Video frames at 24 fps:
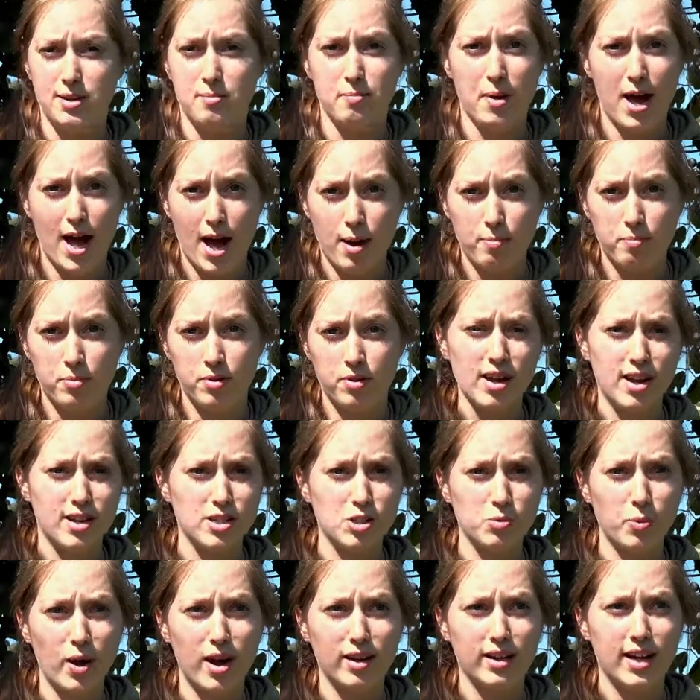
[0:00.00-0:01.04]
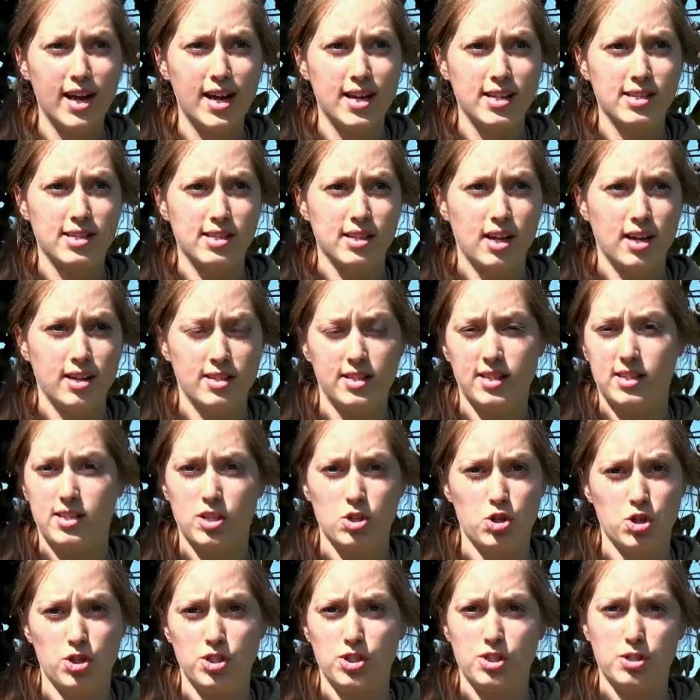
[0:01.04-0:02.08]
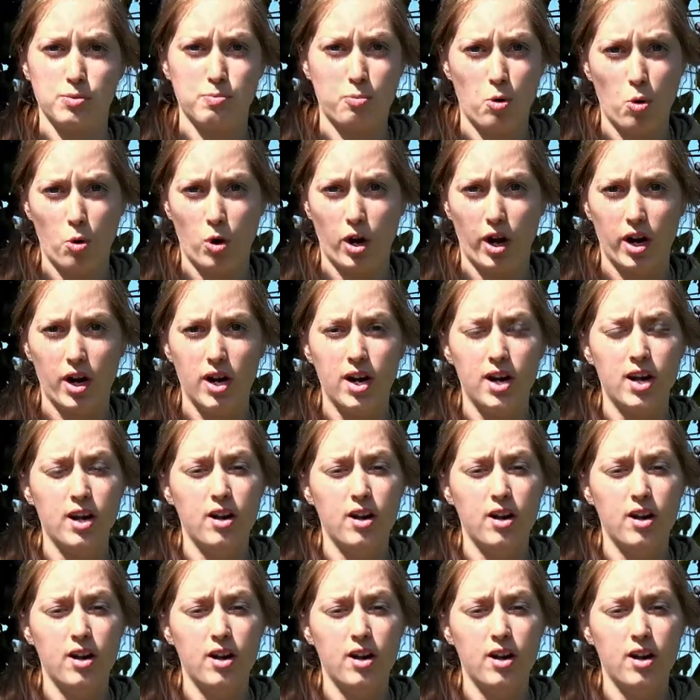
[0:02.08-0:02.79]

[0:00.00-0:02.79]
a map, as well as a decision support